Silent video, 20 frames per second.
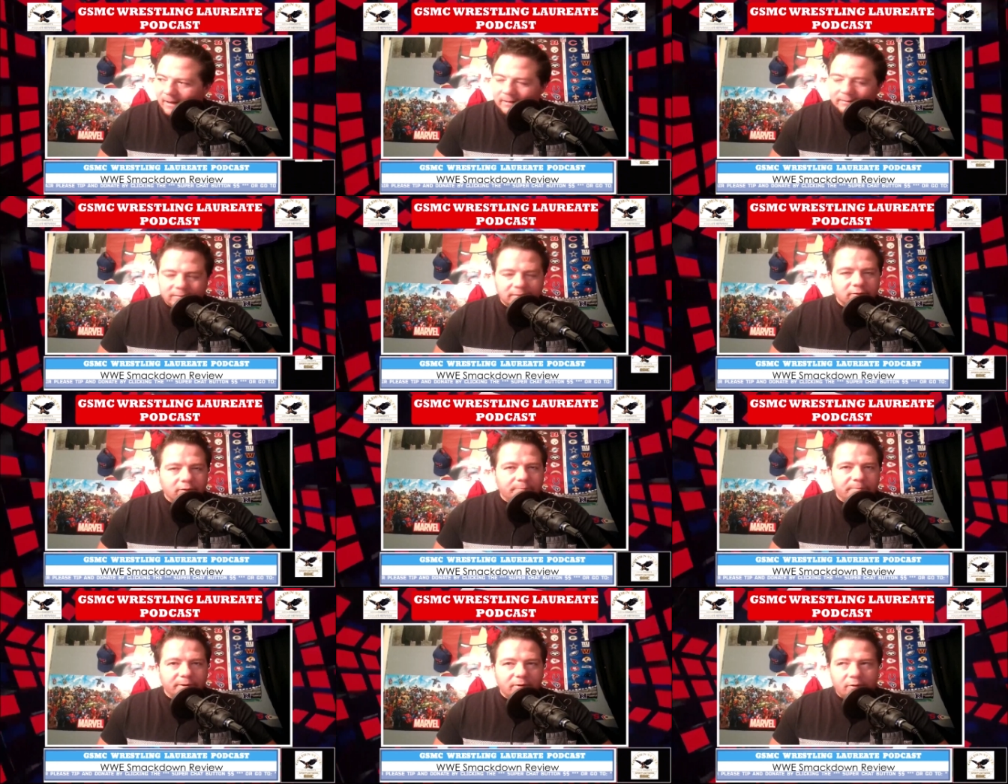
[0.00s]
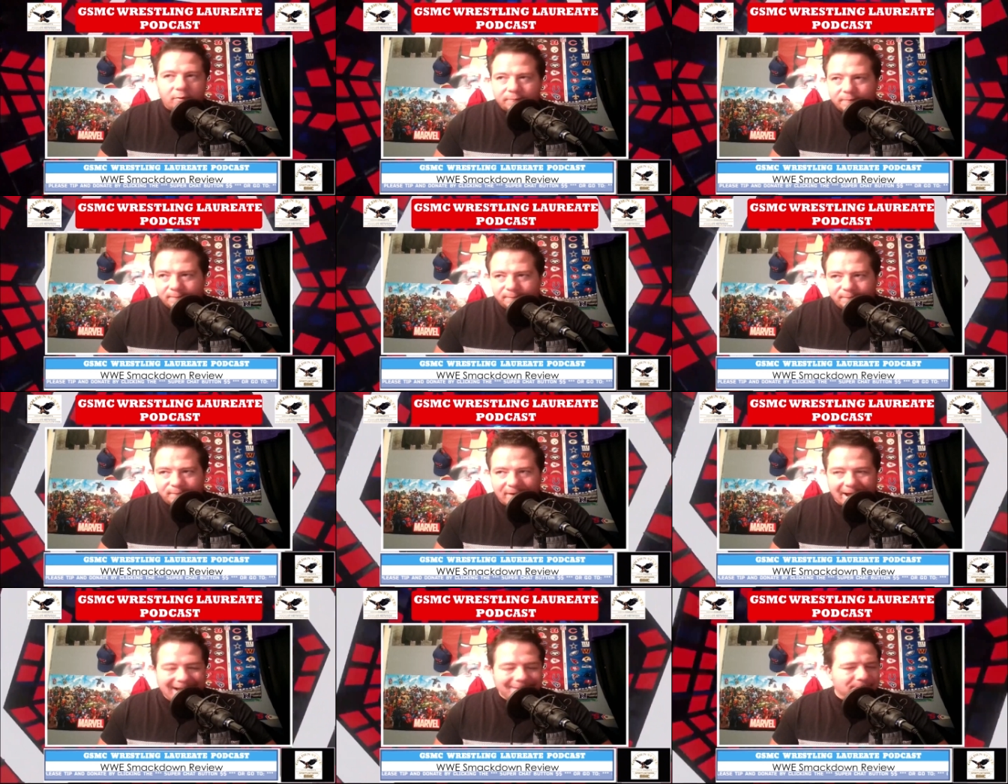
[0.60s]
a little bit over
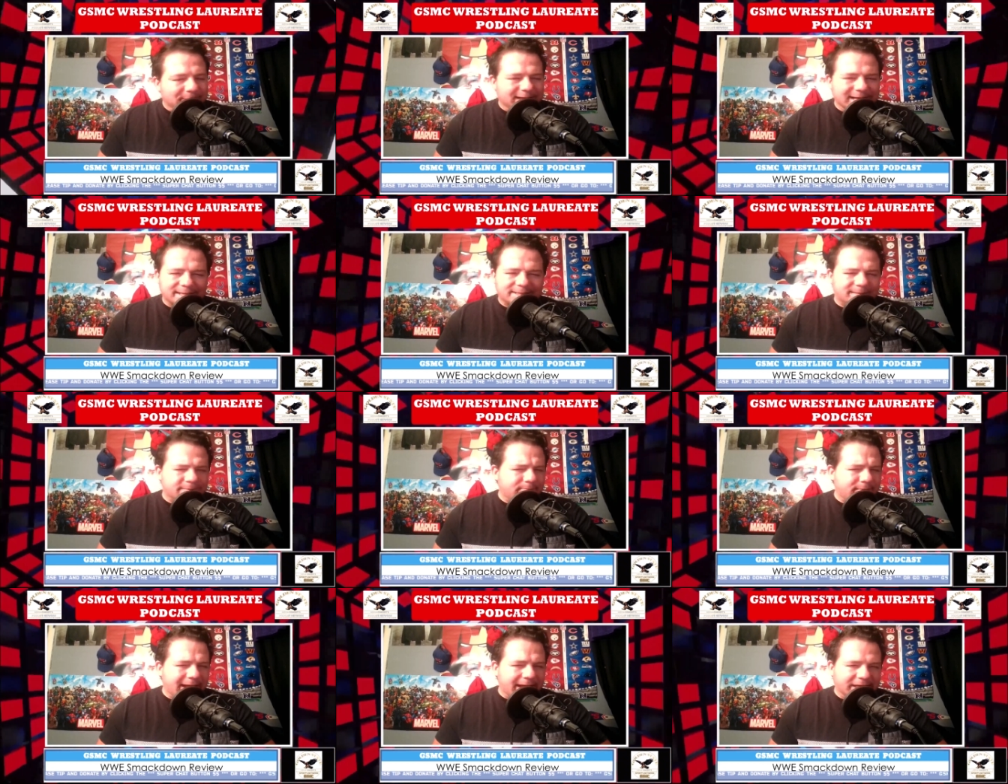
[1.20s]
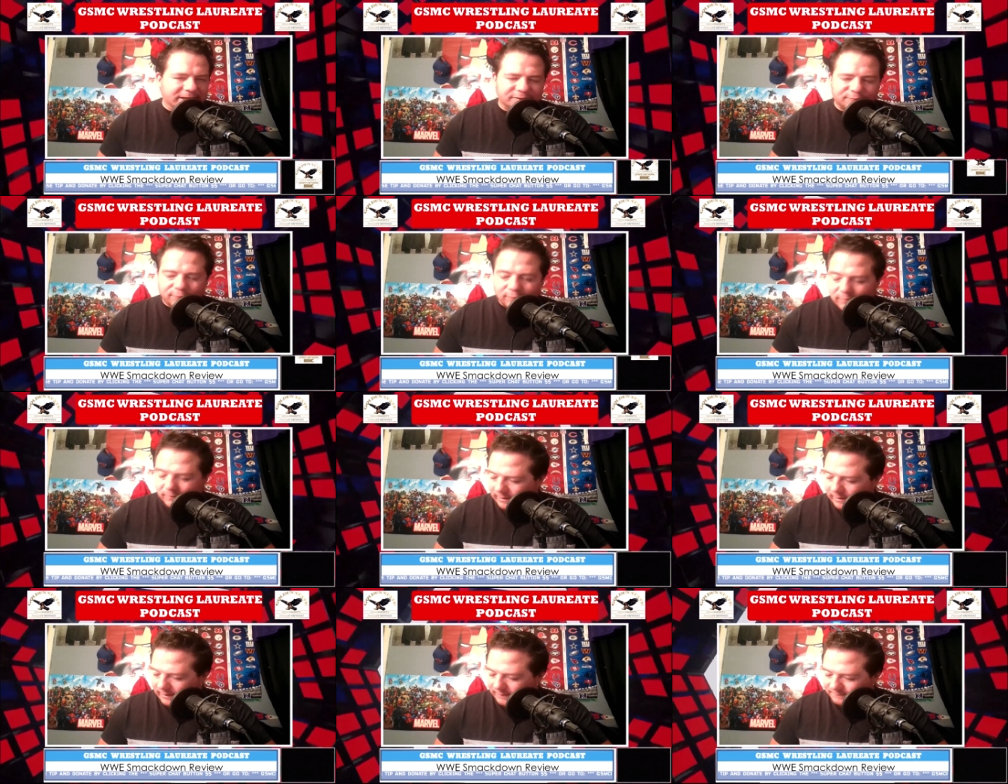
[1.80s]
five minutes a match
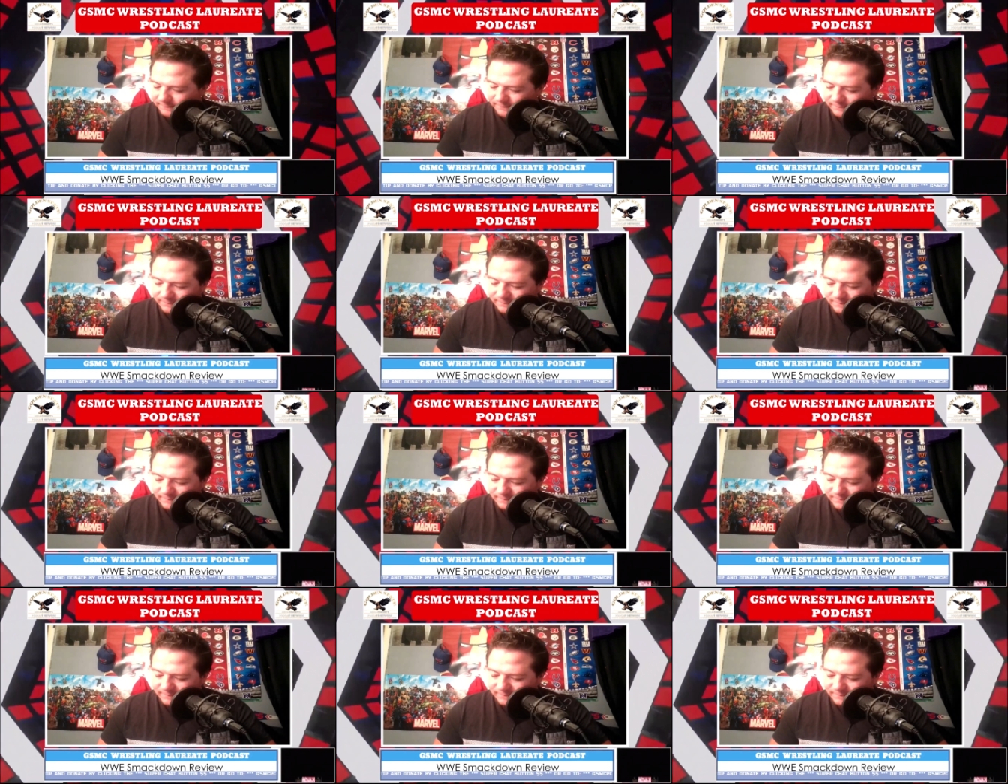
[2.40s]
for uh, a.